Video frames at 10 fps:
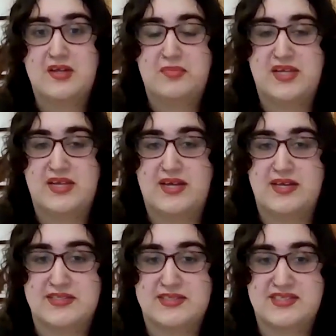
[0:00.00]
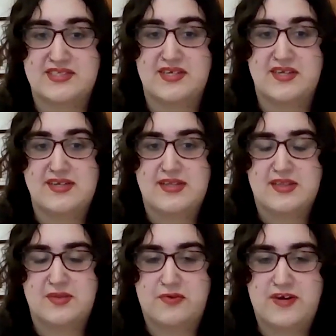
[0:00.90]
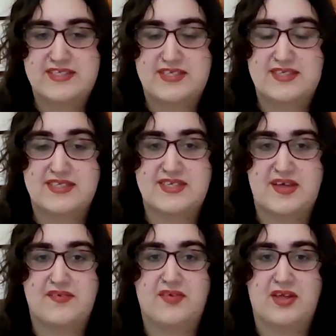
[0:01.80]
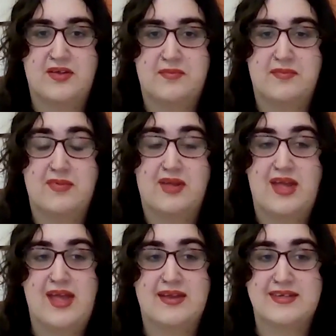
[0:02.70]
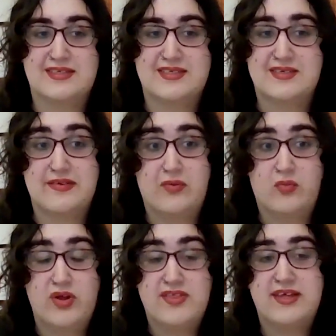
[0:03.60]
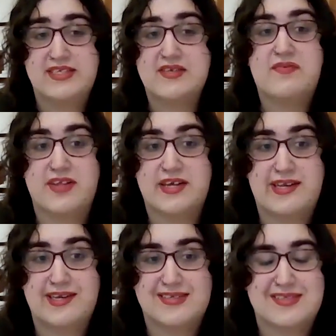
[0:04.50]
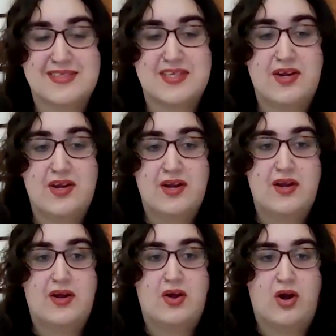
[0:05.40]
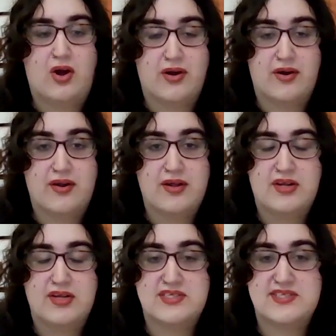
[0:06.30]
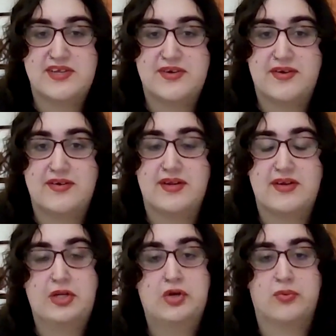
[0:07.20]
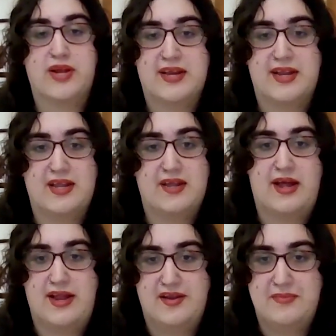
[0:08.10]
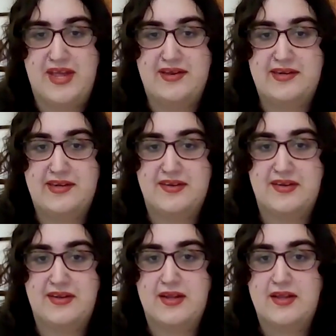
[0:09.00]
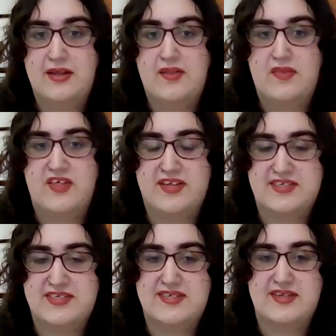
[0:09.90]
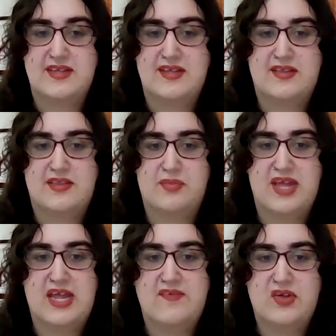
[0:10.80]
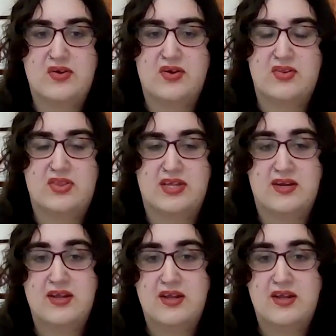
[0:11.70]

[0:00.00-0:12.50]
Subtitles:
because the presence of him and with his afflictions are considered draining, I imagine, that the behavior that